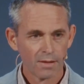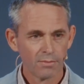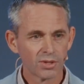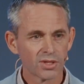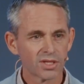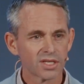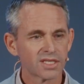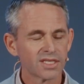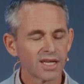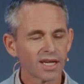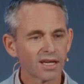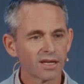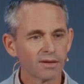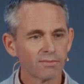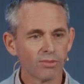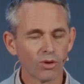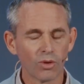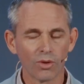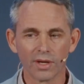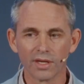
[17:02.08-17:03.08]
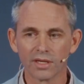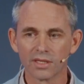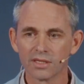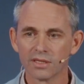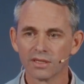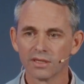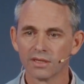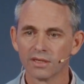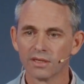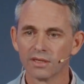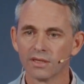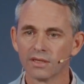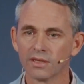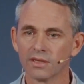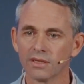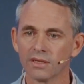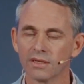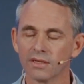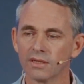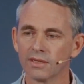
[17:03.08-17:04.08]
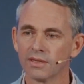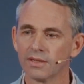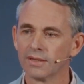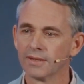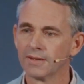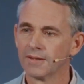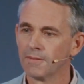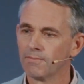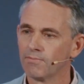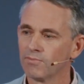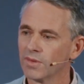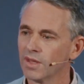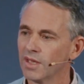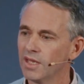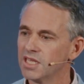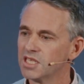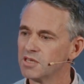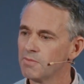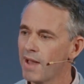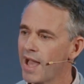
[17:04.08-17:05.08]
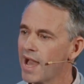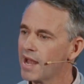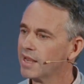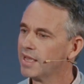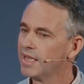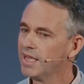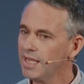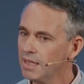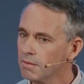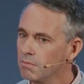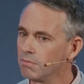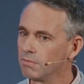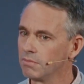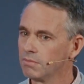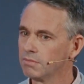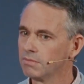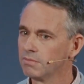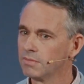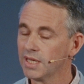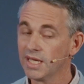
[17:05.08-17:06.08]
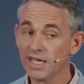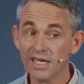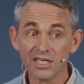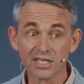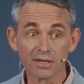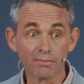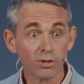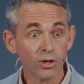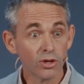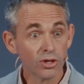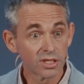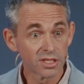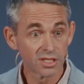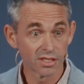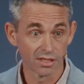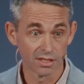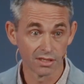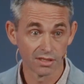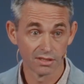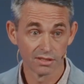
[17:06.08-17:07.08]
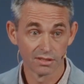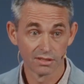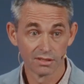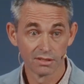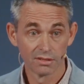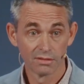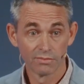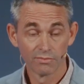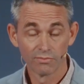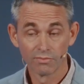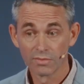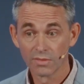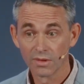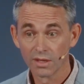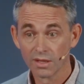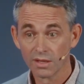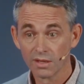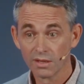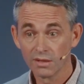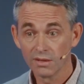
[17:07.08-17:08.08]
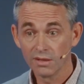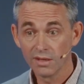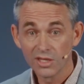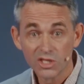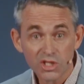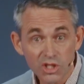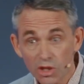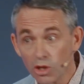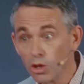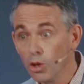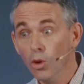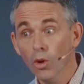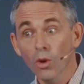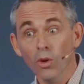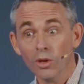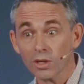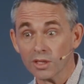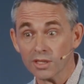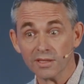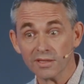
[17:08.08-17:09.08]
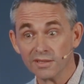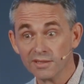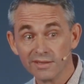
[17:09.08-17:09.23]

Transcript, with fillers: But the second point is about Him. He's a person, it's the Lord.